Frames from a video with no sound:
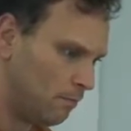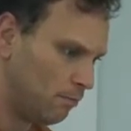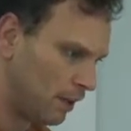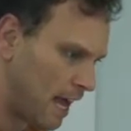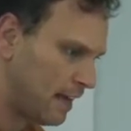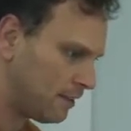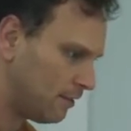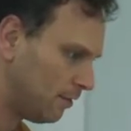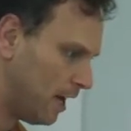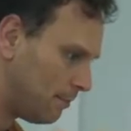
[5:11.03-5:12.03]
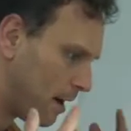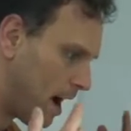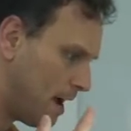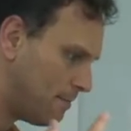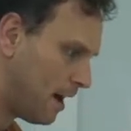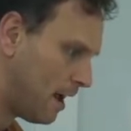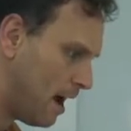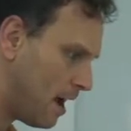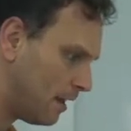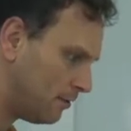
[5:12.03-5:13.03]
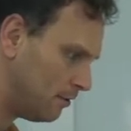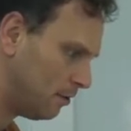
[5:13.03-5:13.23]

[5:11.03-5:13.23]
blast of light behind my eyes, you